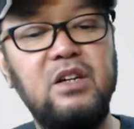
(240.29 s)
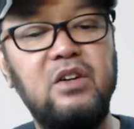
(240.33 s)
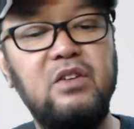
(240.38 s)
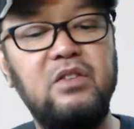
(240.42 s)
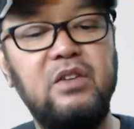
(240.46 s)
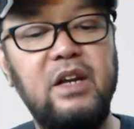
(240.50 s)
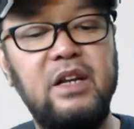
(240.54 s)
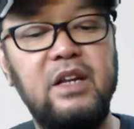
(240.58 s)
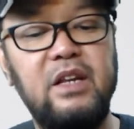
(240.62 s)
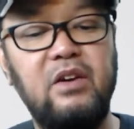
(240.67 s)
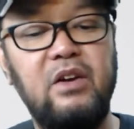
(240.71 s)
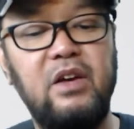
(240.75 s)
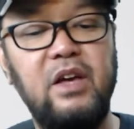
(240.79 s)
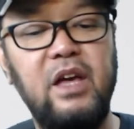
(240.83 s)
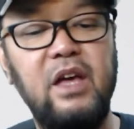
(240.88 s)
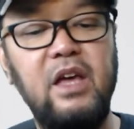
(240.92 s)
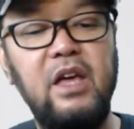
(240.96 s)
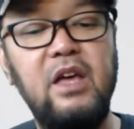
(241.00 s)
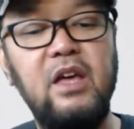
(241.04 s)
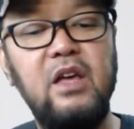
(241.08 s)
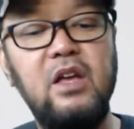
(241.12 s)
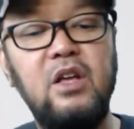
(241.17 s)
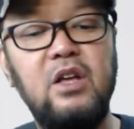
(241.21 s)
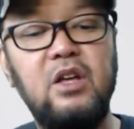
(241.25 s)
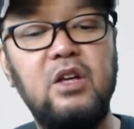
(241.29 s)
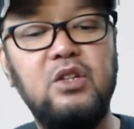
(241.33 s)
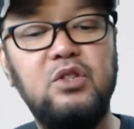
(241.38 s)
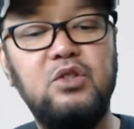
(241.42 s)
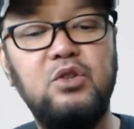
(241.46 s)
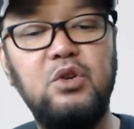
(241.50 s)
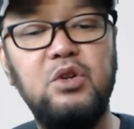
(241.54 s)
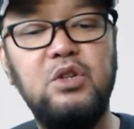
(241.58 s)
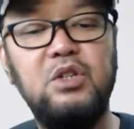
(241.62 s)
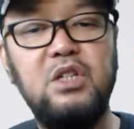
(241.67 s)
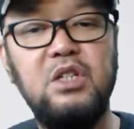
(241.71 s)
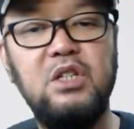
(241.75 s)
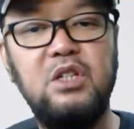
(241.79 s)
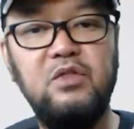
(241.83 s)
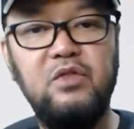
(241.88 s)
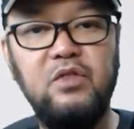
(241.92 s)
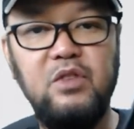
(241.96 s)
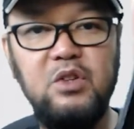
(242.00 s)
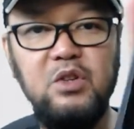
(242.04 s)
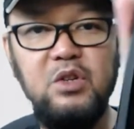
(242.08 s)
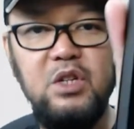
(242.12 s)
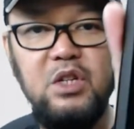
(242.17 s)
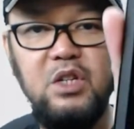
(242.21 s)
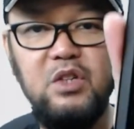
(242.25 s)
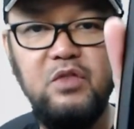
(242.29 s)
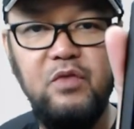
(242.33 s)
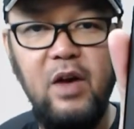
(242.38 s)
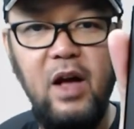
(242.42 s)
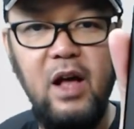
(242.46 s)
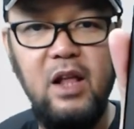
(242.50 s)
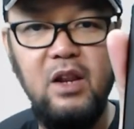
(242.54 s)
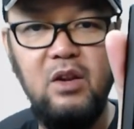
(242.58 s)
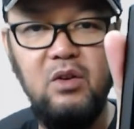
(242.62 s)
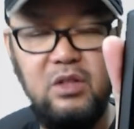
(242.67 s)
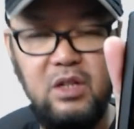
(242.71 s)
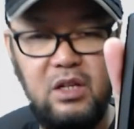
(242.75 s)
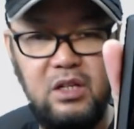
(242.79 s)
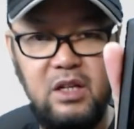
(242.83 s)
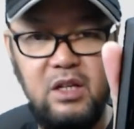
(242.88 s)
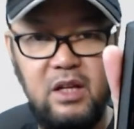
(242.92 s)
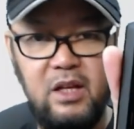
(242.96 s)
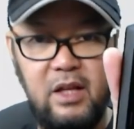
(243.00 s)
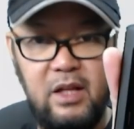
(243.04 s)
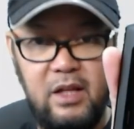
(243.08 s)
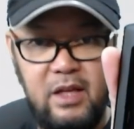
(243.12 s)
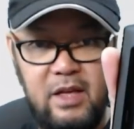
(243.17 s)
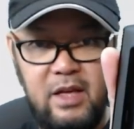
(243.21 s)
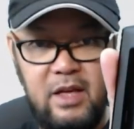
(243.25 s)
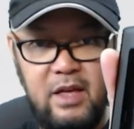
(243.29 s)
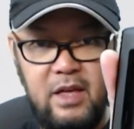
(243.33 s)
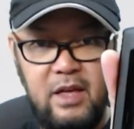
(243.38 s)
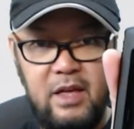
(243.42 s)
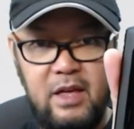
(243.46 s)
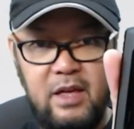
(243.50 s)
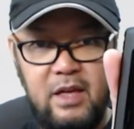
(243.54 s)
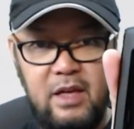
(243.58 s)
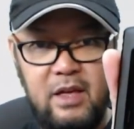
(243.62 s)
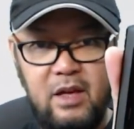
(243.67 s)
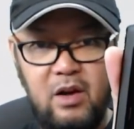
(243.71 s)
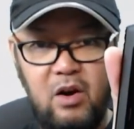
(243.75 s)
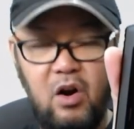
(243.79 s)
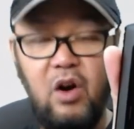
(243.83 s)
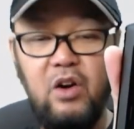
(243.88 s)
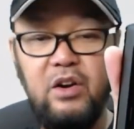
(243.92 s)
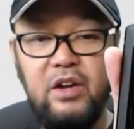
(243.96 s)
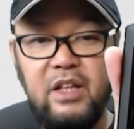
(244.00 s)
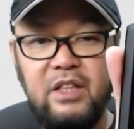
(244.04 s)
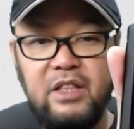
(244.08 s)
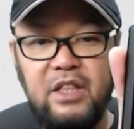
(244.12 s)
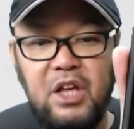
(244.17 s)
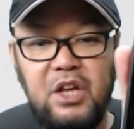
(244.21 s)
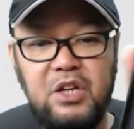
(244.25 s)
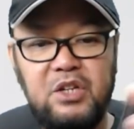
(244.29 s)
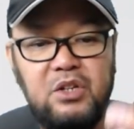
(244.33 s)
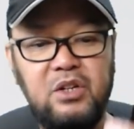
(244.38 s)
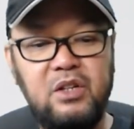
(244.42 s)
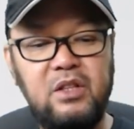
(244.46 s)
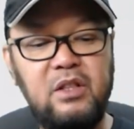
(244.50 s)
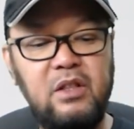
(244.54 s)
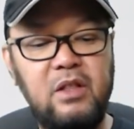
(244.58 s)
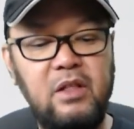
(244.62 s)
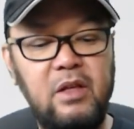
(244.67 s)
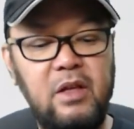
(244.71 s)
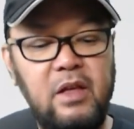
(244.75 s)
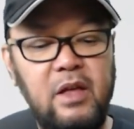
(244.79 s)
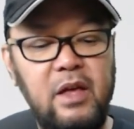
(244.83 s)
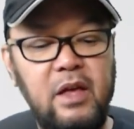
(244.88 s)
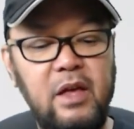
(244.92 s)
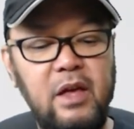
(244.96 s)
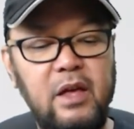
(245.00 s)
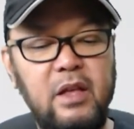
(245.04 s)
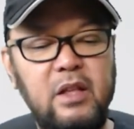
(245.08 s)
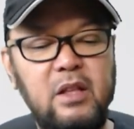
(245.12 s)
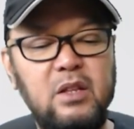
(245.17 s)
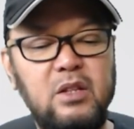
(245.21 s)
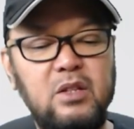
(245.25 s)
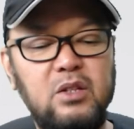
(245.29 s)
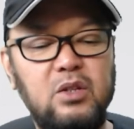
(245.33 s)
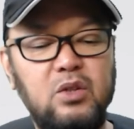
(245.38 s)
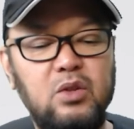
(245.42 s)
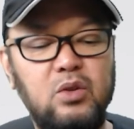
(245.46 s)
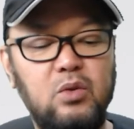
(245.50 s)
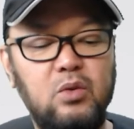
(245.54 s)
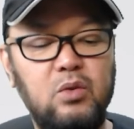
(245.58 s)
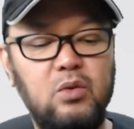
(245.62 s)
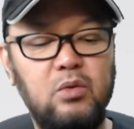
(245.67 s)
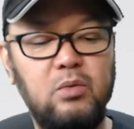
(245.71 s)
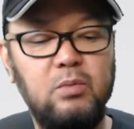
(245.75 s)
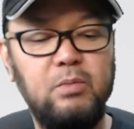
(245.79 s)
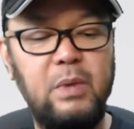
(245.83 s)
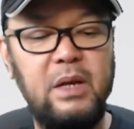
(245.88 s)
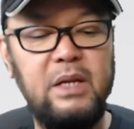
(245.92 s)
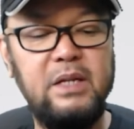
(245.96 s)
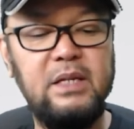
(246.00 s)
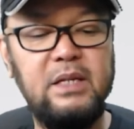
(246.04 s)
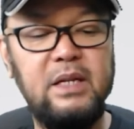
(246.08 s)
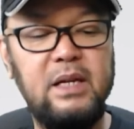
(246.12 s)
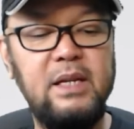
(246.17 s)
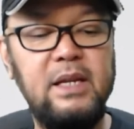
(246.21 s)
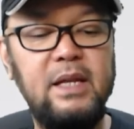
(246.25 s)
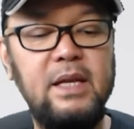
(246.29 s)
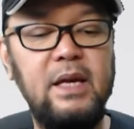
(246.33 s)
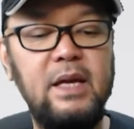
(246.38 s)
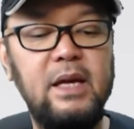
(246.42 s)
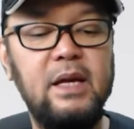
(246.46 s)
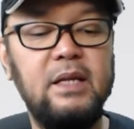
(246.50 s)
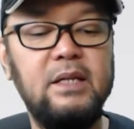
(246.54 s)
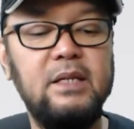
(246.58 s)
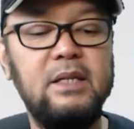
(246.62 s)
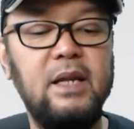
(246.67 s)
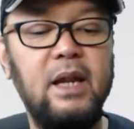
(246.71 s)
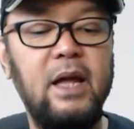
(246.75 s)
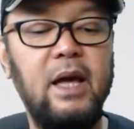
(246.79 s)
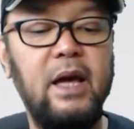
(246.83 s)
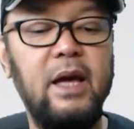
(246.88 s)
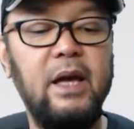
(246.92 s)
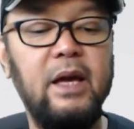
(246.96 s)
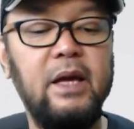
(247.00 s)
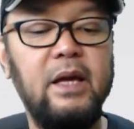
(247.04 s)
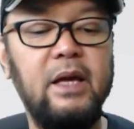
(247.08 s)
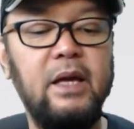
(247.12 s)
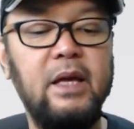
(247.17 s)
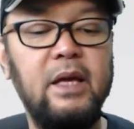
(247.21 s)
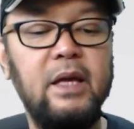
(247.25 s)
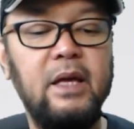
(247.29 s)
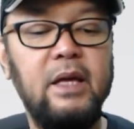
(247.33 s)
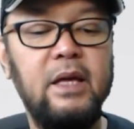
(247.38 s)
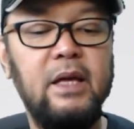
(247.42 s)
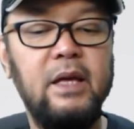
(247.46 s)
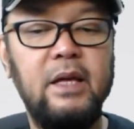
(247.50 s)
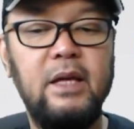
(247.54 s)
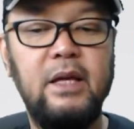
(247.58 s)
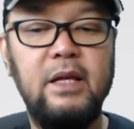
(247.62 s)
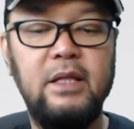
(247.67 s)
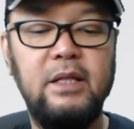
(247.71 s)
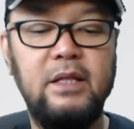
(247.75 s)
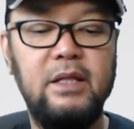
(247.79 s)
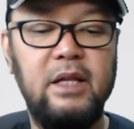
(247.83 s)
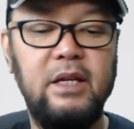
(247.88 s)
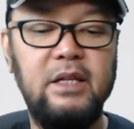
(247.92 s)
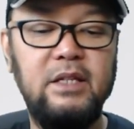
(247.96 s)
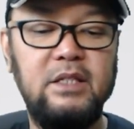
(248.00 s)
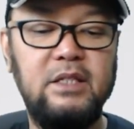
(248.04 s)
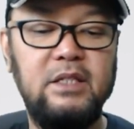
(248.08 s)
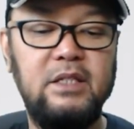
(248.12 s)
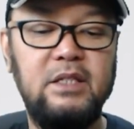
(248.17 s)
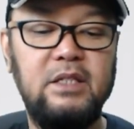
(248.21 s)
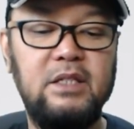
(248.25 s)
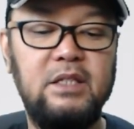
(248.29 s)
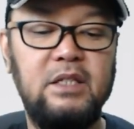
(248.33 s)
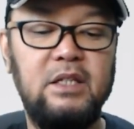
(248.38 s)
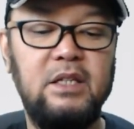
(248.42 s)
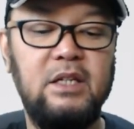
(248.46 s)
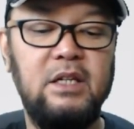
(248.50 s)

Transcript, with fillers: already. Okay, so you just you just follow the orientation. So basically it's like this